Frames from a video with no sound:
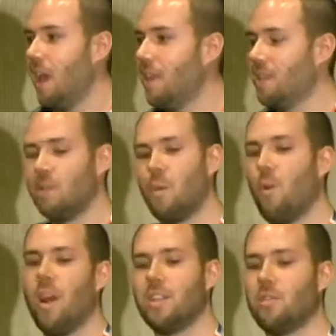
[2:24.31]
And then some
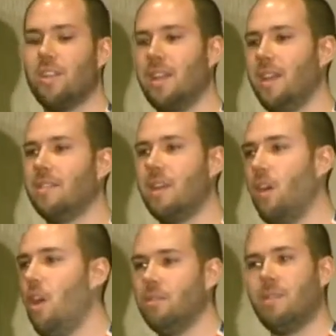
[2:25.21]
report I just read today, they
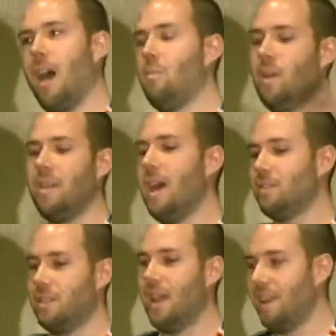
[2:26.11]
said all top 1,000,